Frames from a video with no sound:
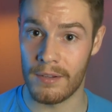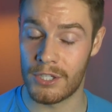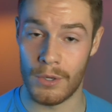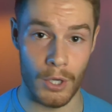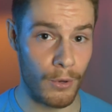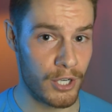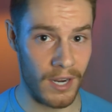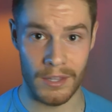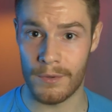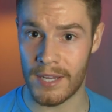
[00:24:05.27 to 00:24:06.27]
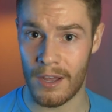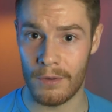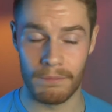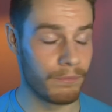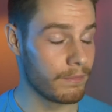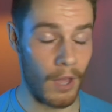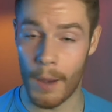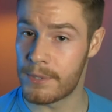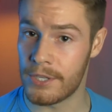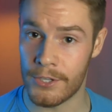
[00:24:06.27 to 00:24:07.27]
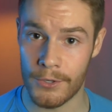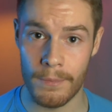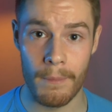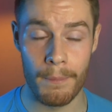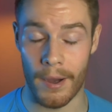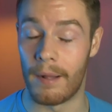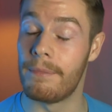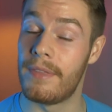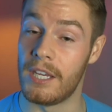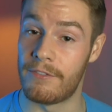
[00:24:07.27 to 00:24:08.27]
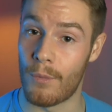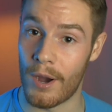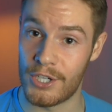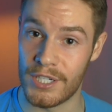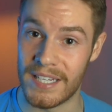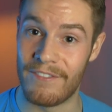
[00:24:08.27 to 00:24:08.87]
So go check those out up to you, but thank you for watching.